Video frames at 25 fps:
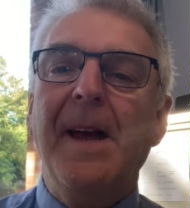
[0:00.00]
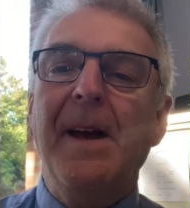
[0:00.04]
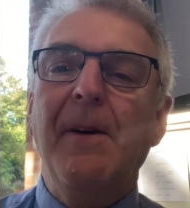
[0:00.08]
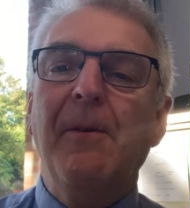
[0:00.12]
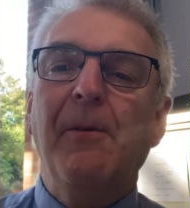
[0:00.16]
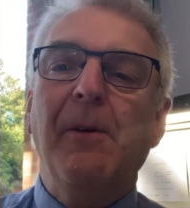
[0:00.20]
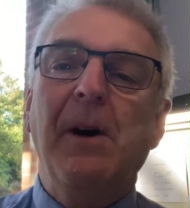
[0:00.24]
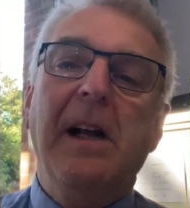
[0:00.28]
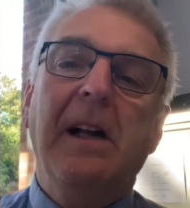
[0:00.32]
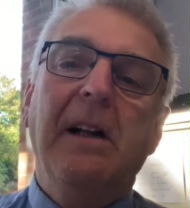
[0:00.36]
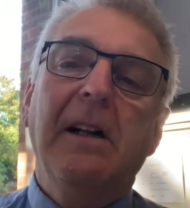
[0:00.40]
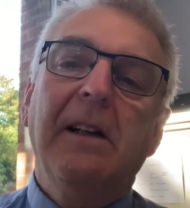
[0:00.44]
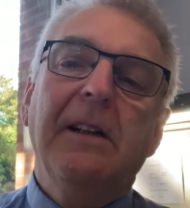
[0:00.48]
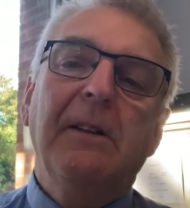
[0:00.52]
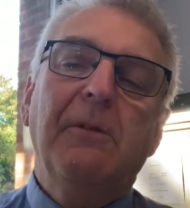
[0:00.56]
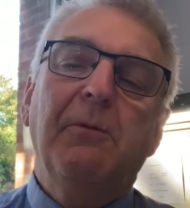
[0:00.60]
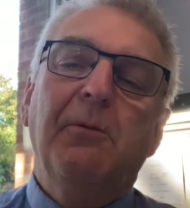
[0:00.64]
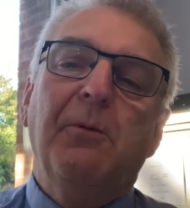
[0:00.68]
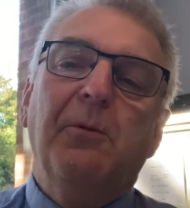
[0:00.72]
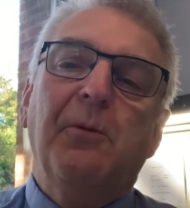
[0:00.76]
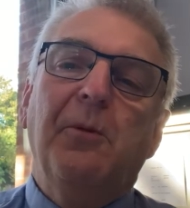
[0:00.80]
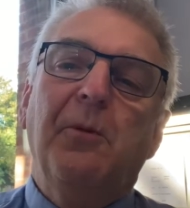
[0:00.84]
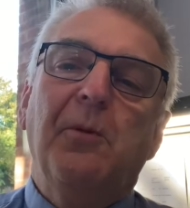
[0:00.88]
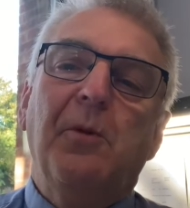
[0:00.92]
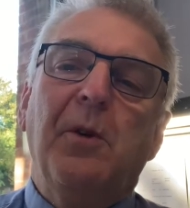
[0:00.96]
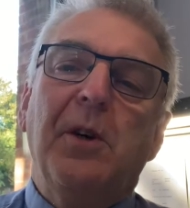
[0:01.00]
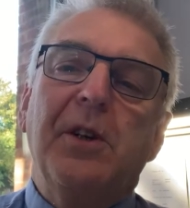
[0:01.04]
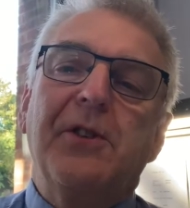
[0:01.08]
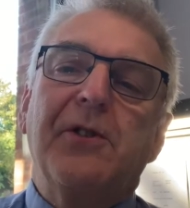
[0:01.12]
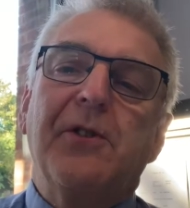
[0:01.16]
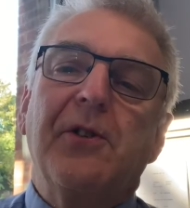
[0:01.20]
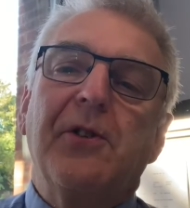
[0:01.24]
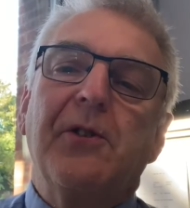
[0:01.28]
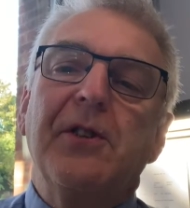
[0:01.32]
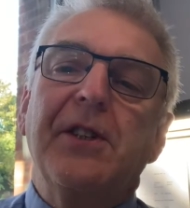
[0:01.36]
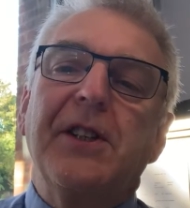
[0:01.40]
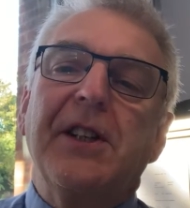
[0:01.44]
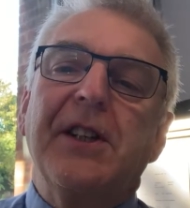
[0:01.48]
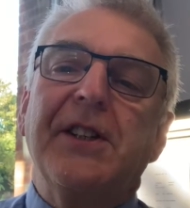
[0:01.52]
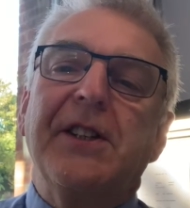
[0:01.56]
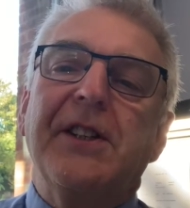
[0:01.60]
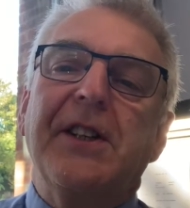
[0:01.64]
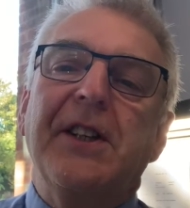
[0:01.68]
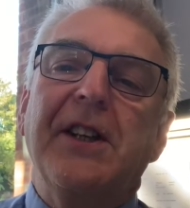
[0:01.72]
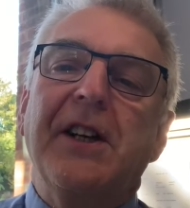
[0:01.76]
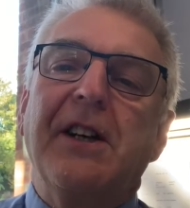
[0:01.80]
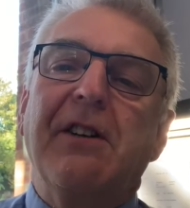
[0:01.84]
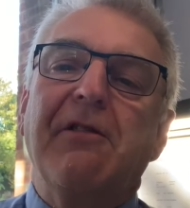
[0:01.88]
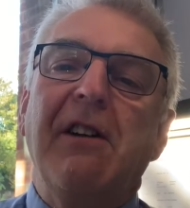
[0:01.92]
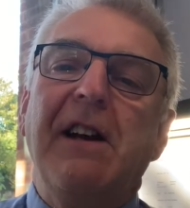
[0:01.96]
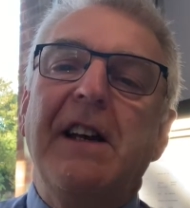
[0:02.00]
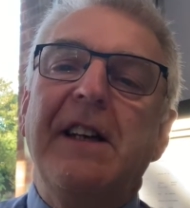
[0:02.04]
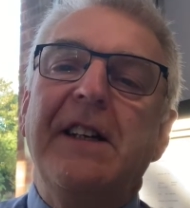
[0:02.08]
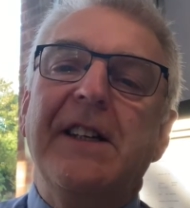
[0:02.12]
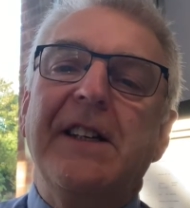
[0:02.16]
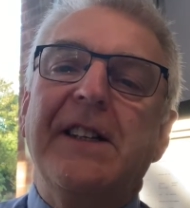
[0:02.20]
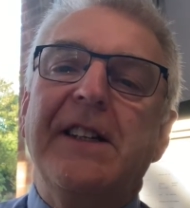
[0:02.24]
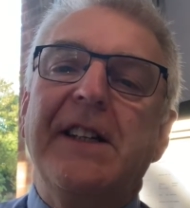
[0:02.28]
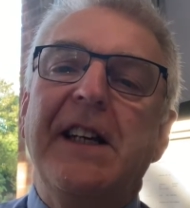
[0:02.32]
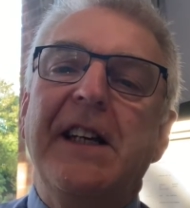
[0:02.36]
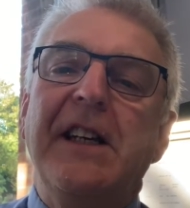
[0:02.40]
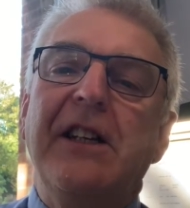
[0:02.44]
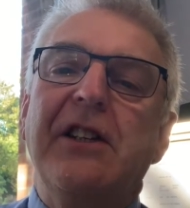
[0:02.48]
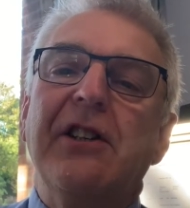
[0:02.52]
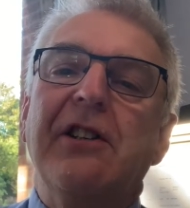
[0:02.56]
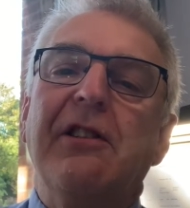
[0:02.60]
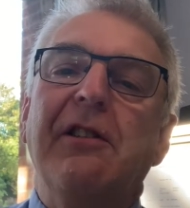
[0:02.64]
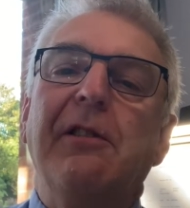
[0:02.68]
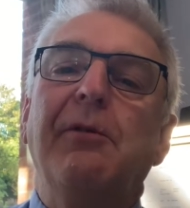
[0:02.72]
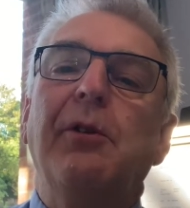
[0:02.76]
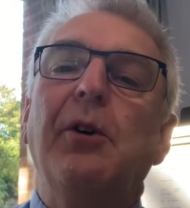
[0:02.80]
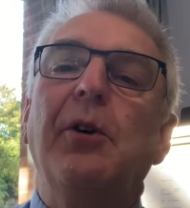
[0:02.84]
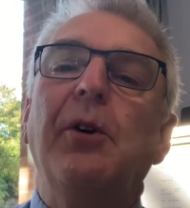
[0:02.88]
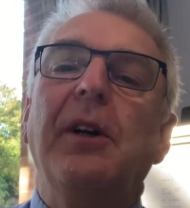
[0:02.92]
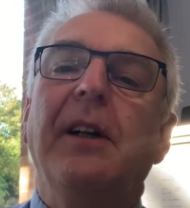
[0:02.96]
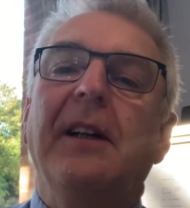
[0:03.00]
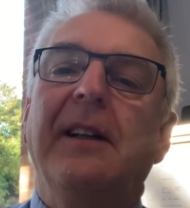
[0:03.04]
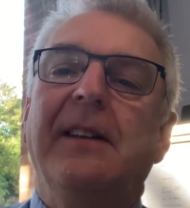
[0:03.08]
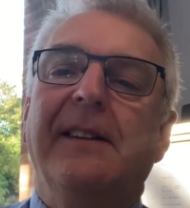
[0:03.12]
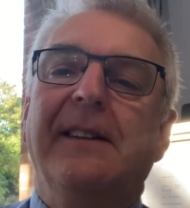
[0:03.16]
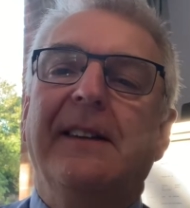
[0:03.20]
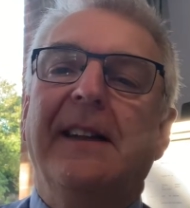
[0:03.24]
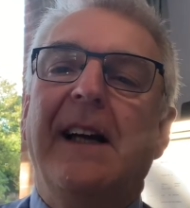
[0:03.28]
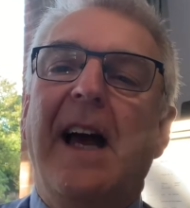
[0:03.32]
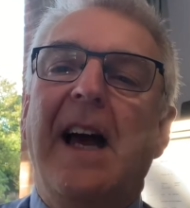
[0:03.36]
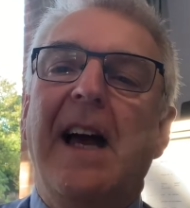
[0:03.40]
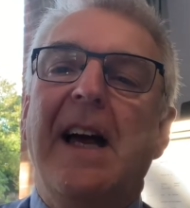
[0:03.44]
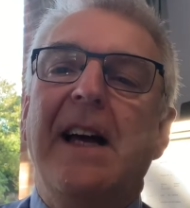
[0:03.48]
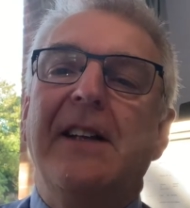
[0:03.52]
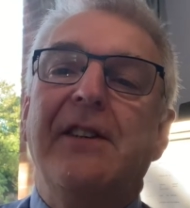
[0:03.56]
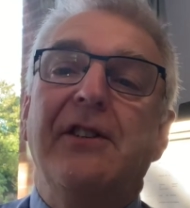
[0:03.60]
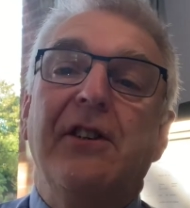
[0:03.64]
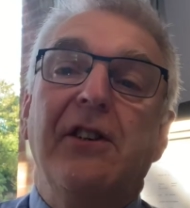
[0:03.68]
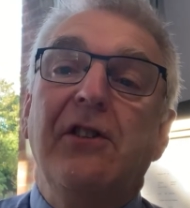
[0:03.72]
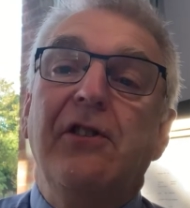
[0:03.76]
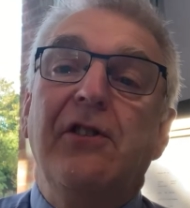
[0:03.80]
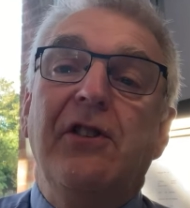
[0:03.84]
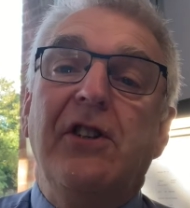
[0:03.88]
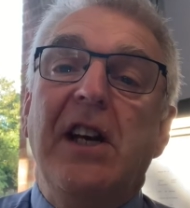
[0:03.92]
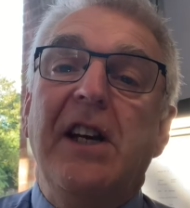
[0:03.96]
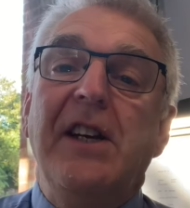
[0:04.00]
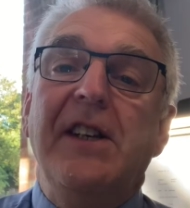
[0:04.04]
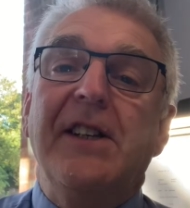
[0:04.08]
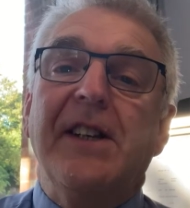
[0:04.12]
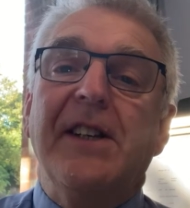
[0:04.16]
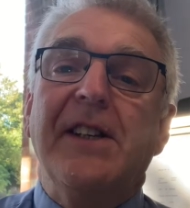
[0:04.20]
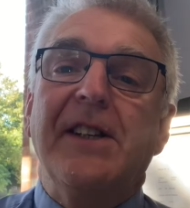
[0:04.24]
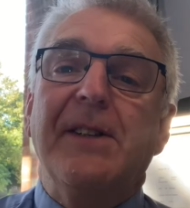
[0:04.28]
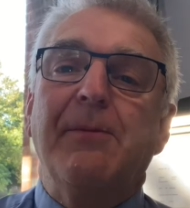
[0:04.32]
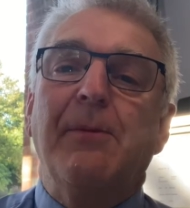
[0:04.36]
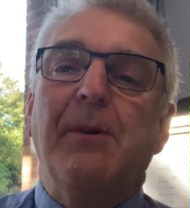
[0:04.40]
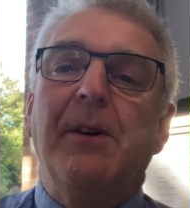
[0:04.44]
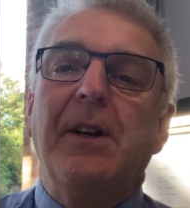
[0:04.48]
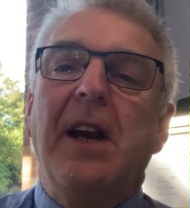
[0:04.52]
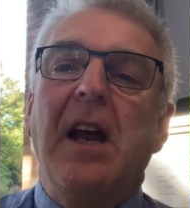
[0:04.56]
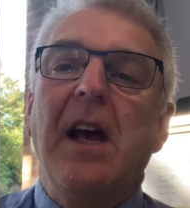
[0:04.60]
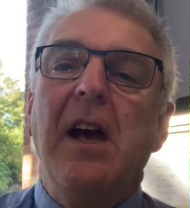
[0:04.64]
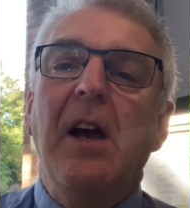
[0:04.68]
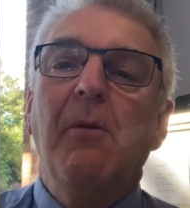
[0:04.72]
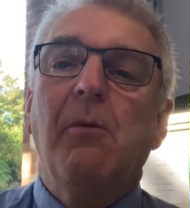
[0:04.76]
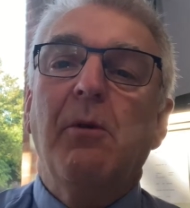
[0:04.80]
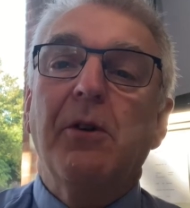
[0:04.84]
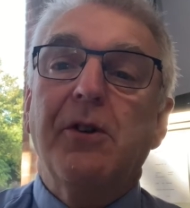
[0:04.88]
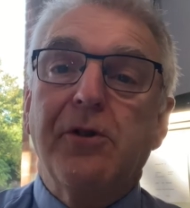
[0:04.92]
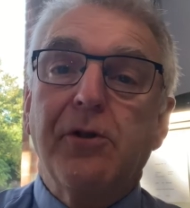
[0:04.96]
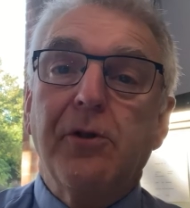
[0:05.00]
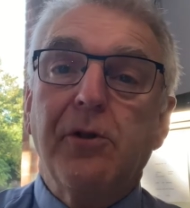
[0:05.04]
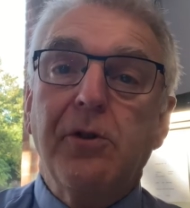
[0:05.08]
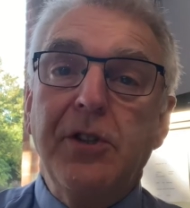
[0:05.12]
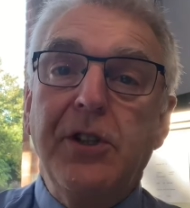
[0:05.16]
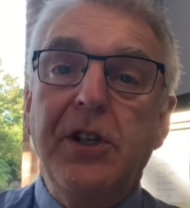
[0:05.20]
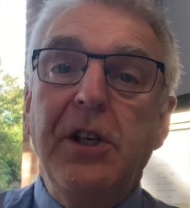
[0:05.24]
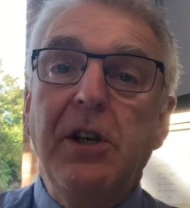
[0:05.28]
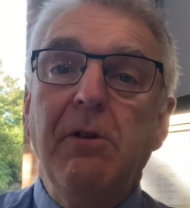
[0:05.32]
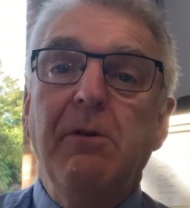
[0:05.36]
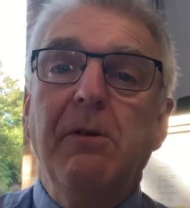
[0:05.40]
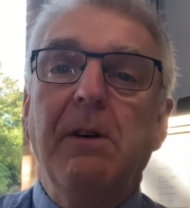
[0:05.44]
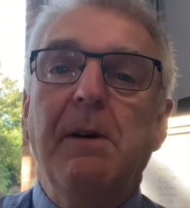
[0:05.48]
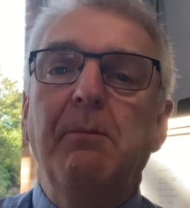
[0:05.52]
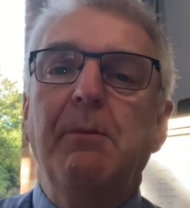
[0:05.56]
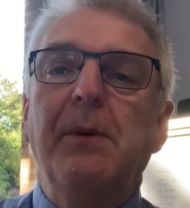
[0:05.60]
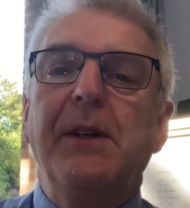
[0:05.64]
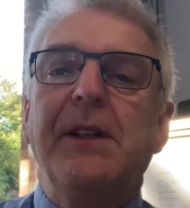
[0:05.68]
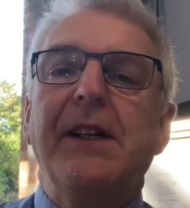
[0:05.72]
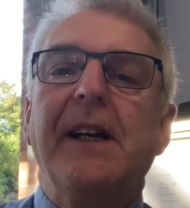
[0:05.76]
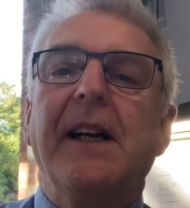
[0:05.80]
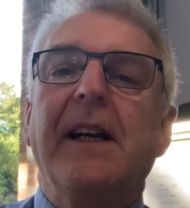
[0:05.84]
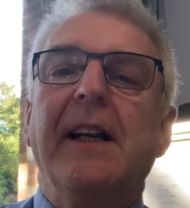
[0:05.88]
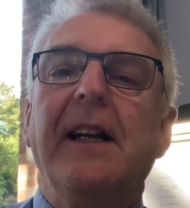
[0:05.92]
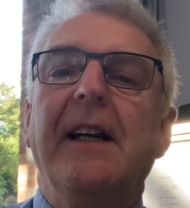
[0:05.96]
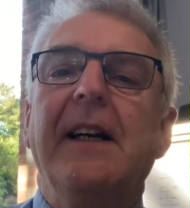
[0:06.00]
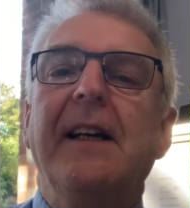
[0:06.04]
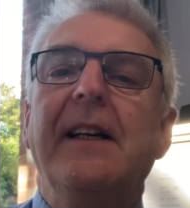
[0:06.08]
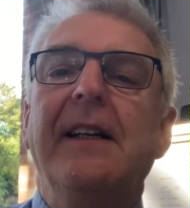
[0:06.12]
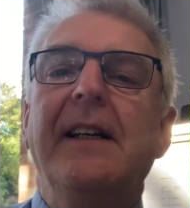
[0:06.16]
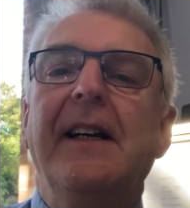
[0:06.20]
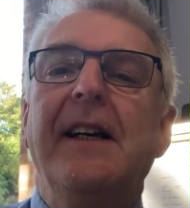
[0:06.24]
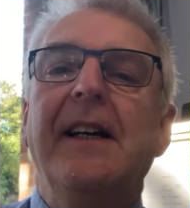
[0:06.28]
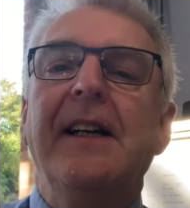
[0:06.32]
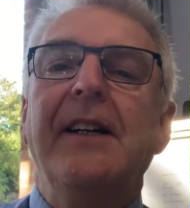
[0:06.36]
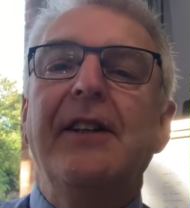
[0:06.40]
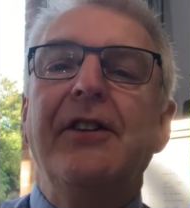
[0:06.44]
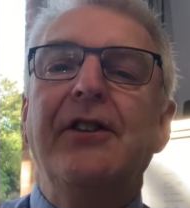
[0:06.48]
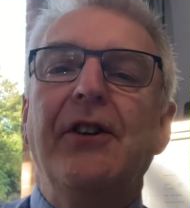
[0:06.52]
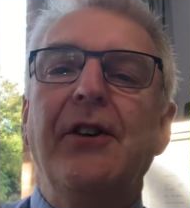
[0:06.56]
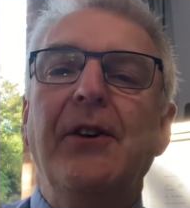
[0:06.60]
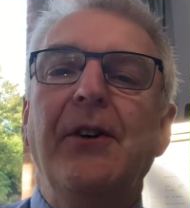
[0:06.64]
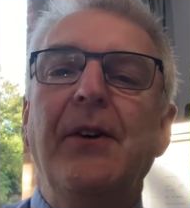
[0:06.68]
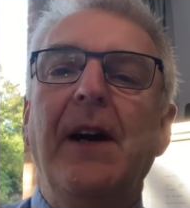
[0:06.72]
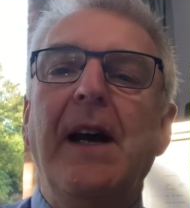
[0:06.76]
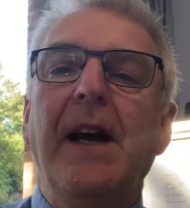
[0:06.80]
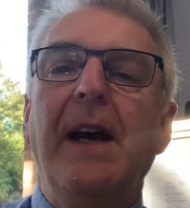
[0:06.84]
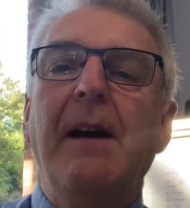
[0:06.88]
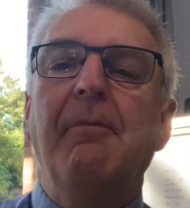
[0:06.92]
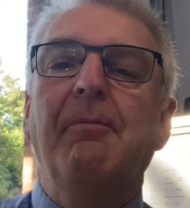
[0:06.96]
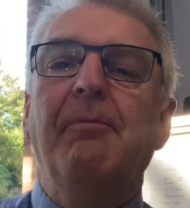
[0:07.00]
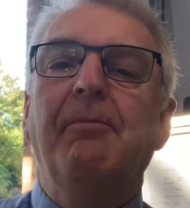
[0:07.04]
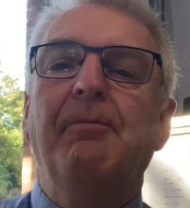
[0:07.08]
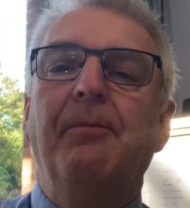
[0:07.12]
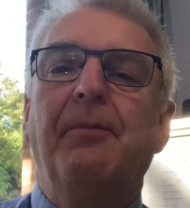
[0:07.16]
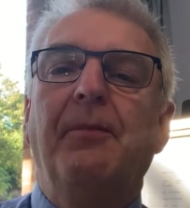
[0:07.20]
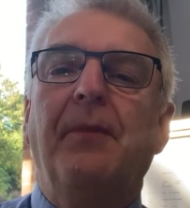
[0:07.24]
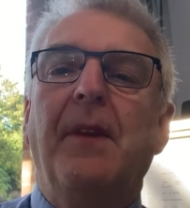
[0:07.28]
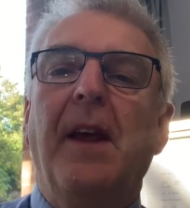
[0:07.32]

Well, what draws us to the greatest teacher of all, to Jesus? What draws you in particular to him?